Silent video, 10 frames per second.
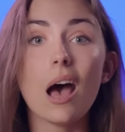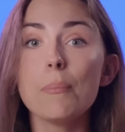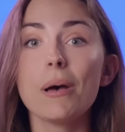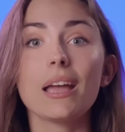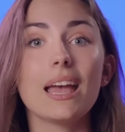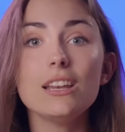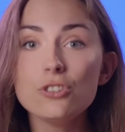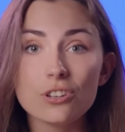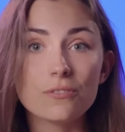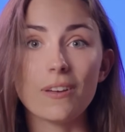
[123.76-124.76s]
not by
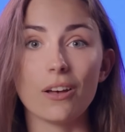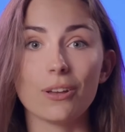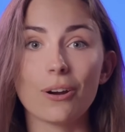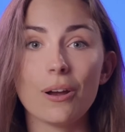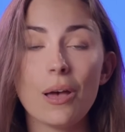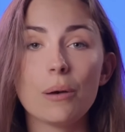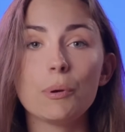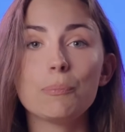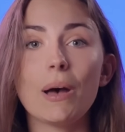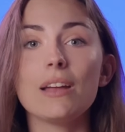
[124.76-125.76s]
engine failure,
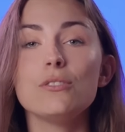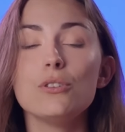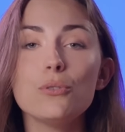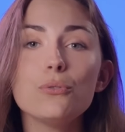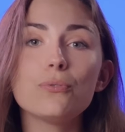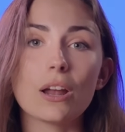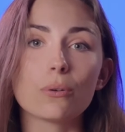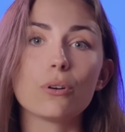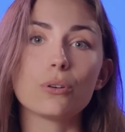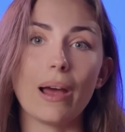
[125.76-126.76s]
but by new
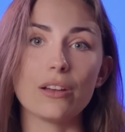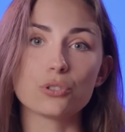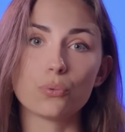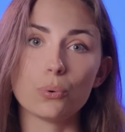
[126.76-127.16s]
federal crash